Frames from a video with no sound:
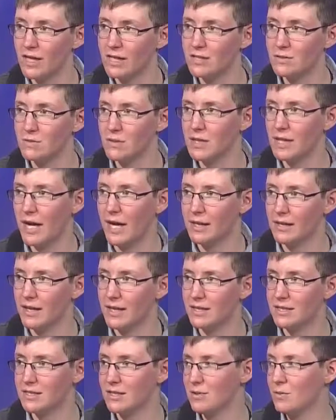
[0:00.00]
nights where
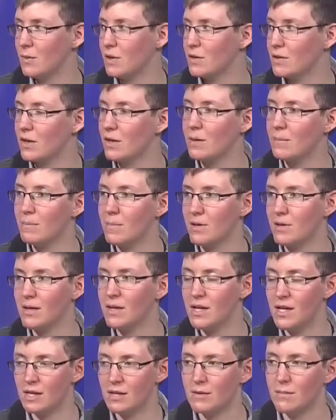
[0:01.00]
allies are welcome,
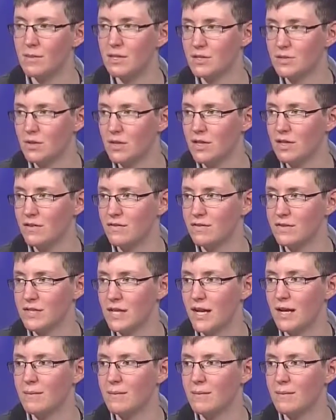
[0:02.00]
but the majority of the